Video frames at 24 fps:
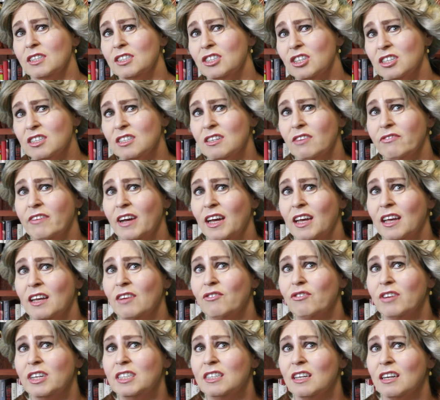and
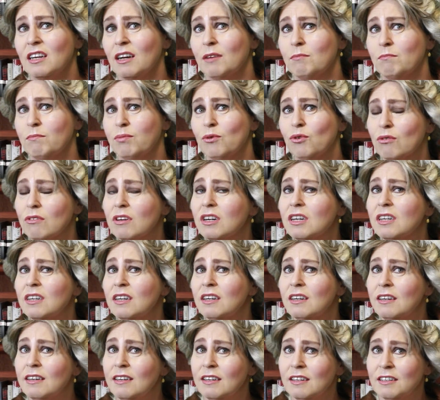justifying reading a book.
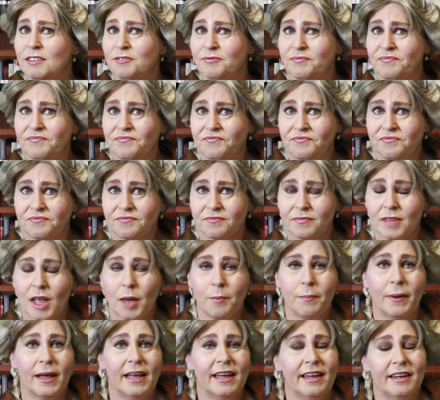
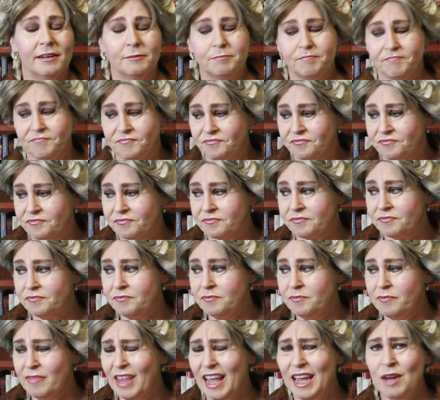But
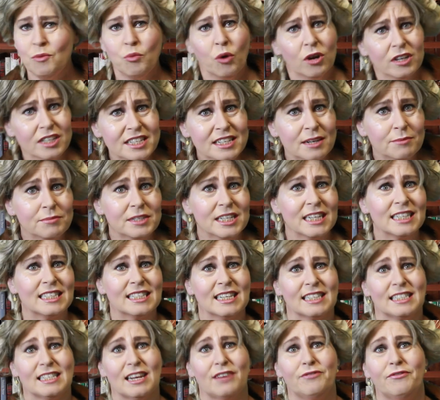it was something
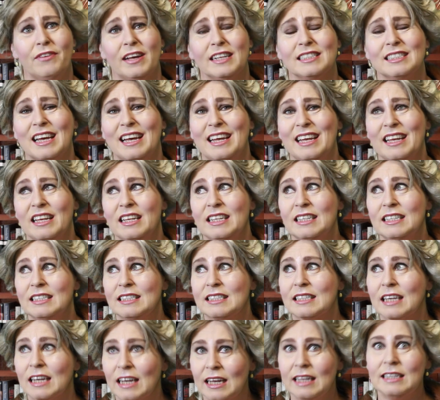that I found
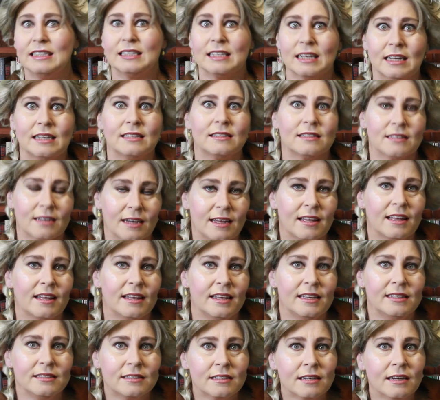très
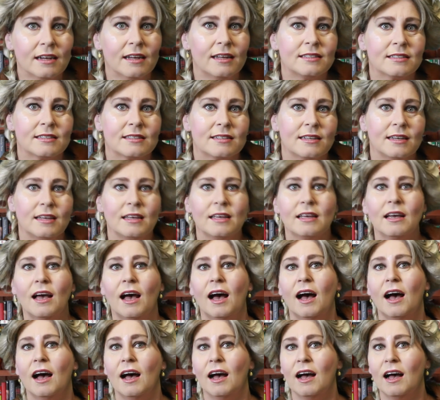interesting.
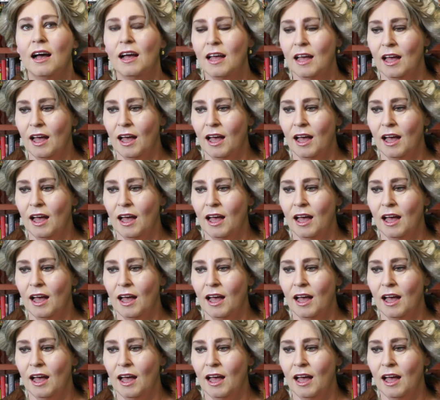I